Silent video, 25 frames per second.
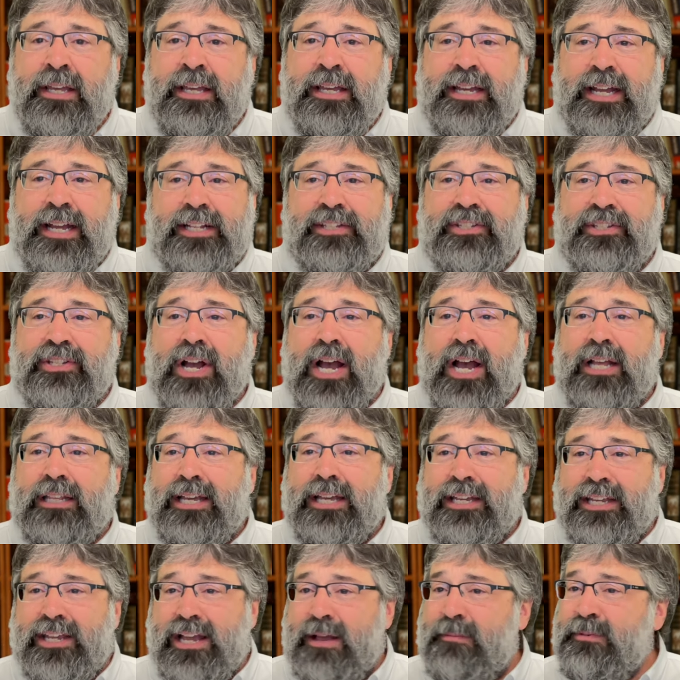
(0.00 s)
It's not
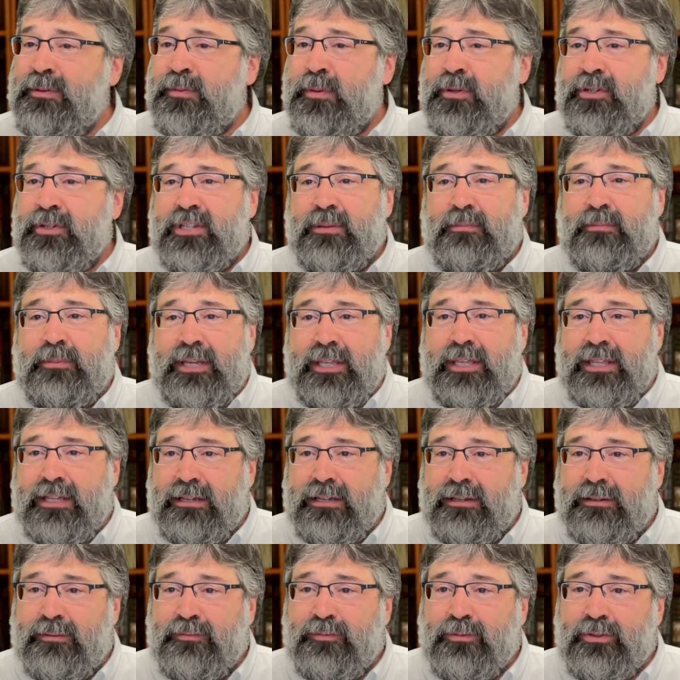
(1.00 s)
like I'm supposed to be
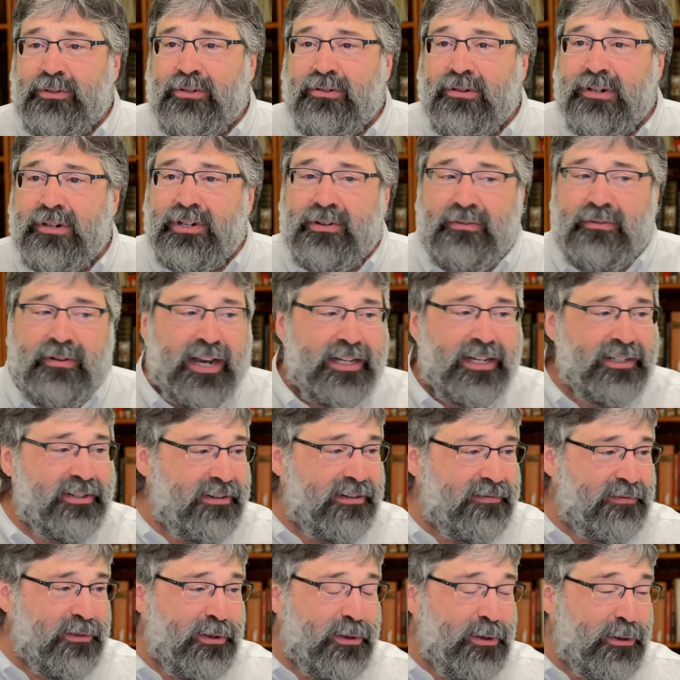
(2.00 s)
the tour director
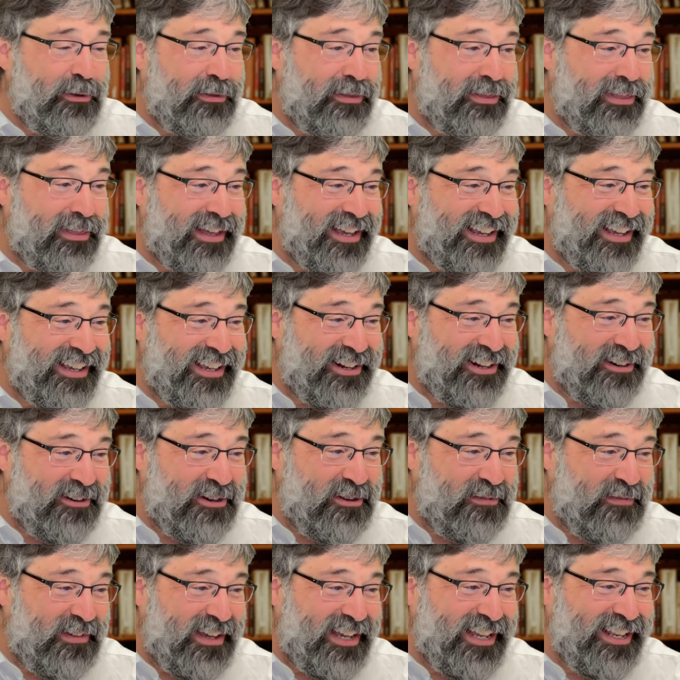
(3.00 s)
of the whole thing, you know what
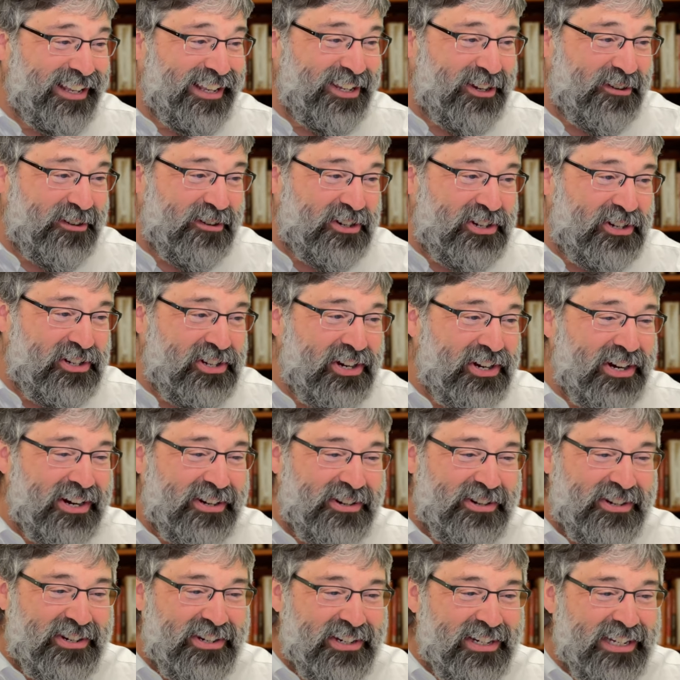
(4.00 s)
I mean? You're a
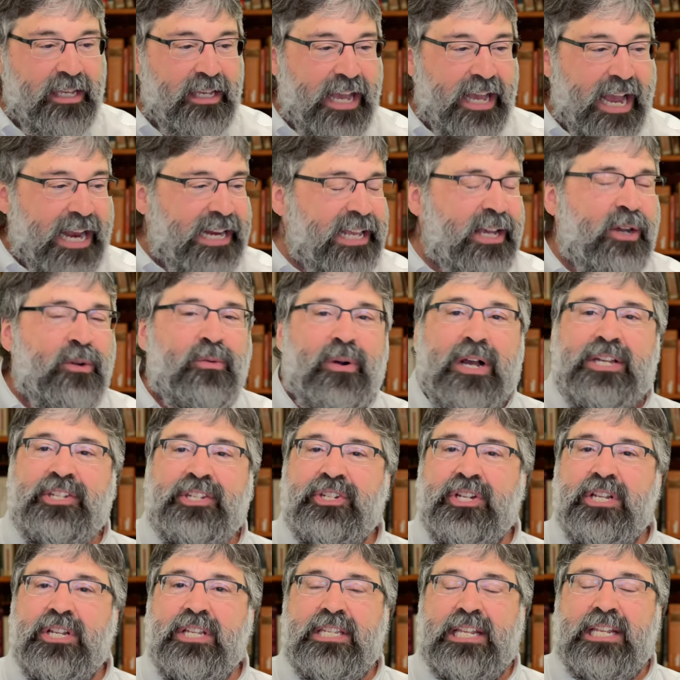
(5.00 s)
church. Any
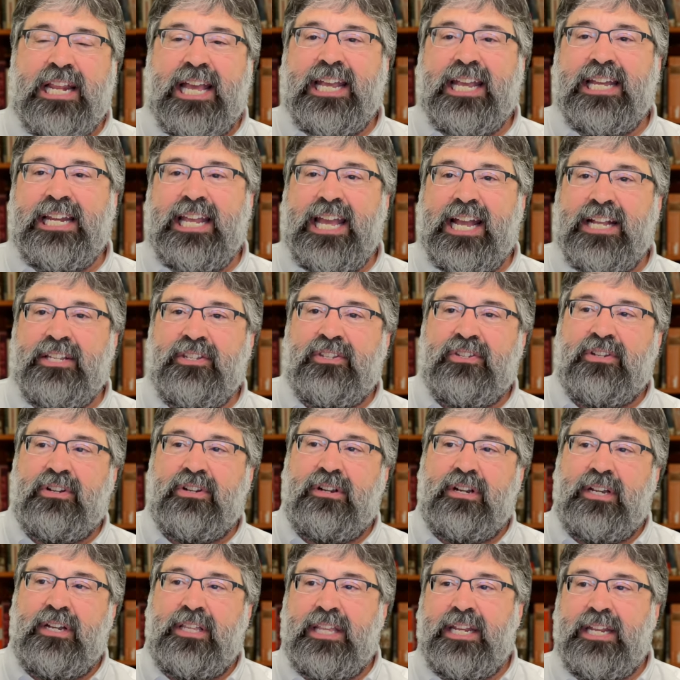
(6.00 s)
questions that I can
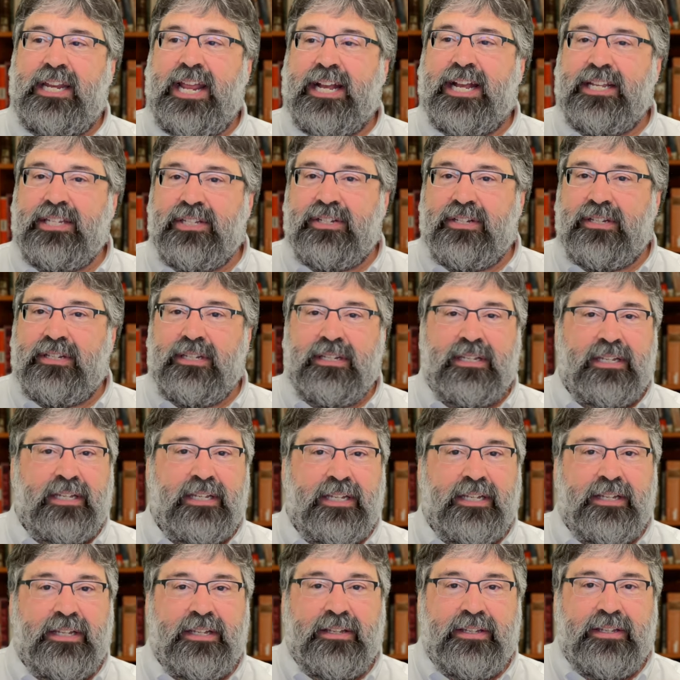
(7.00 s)
answer in the next
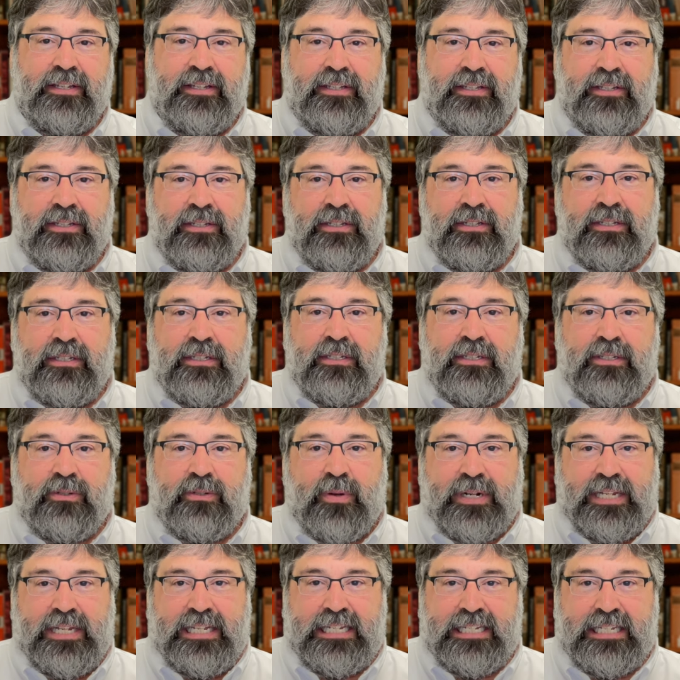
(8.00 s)

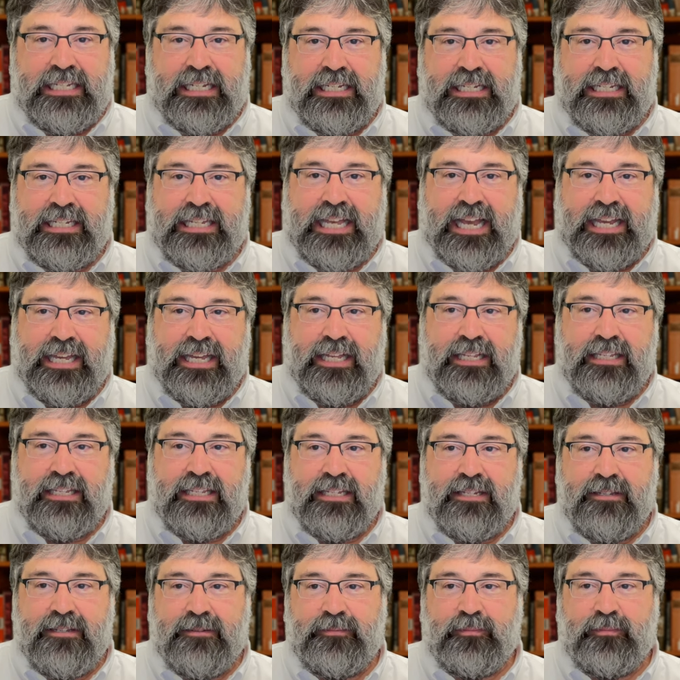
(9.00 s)
26
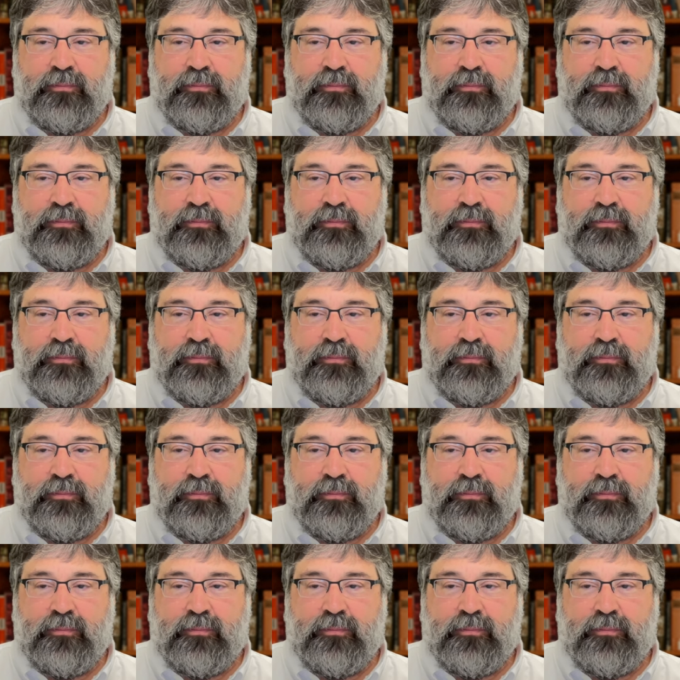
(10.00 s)
seconds?